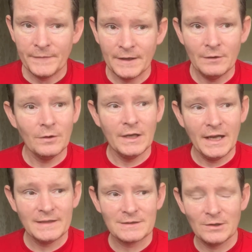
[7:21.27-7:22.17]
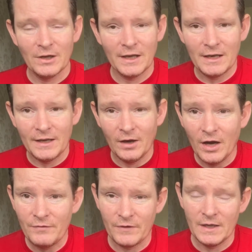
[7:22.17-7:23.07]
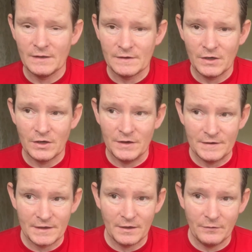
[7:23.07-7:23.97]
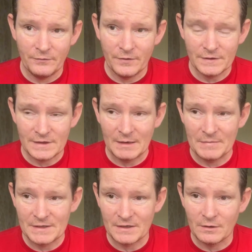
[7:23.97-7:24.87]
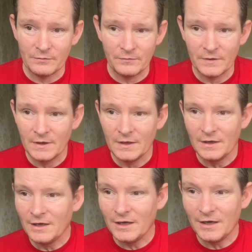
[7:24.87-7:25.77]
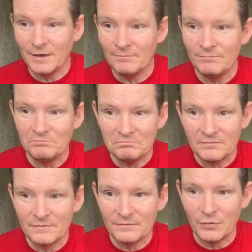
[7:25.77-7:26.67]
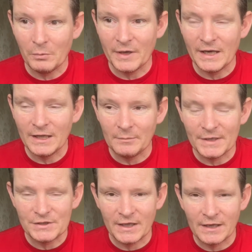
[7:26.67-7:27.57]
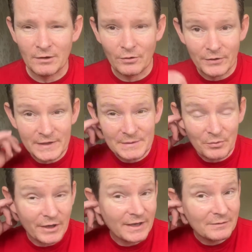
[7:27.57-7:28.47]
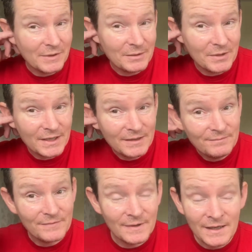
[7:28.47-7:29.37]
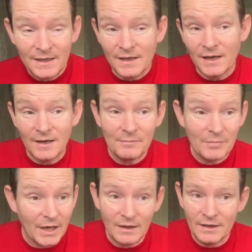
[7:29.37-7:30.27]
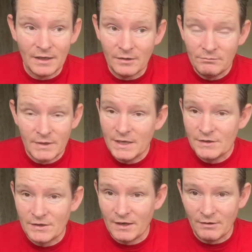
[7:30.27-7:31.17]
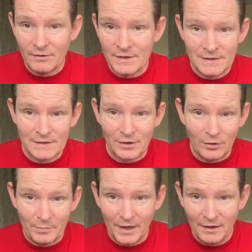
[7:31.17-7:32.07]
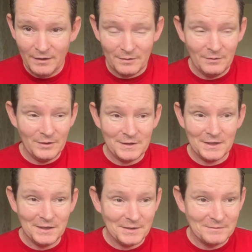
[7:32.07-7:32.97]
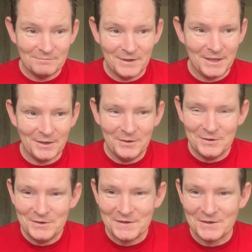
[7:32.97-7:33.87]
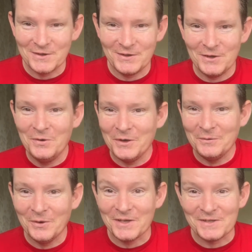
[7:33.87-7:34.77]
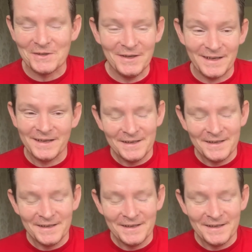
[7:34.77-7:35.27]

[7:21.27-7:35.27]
You're less likely, I think, to hurt yourself, stab yourself, probably a little bit gentler on the springs maybe, but you know, each their own. This is a hobby, and you know, you just got to do what you want to do, innit?